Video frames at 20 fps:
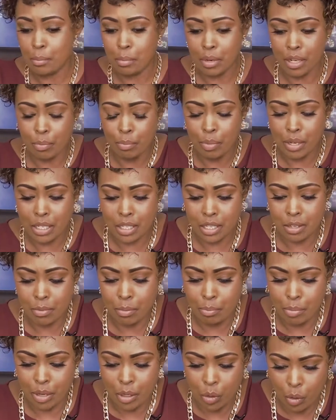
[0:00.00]

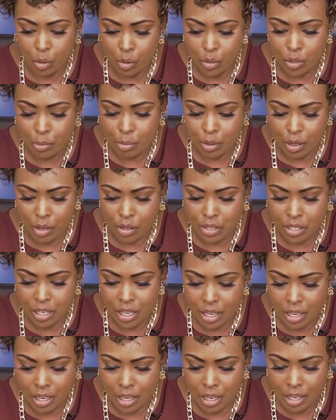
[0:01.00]
but also
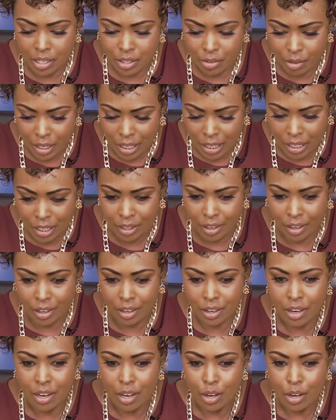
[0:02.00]
because he's very clear.